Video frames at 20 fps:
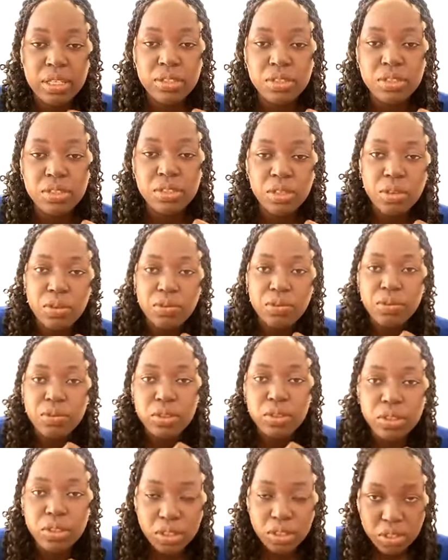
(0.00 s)
So for
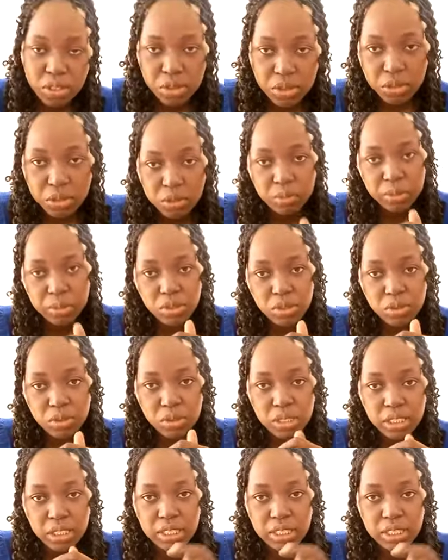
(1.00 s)
those who will be
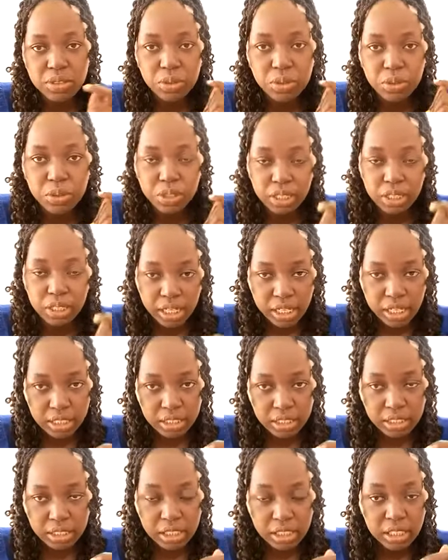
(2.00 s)
doing it
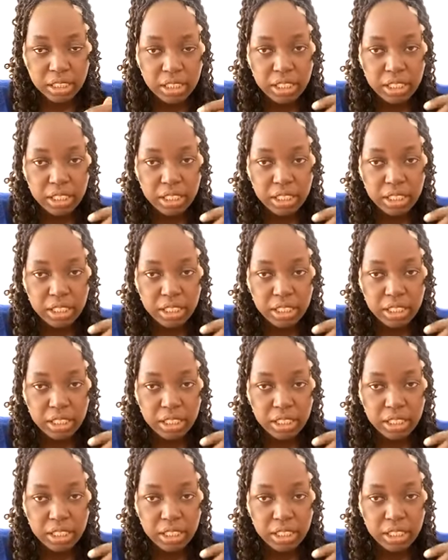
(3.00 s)
online,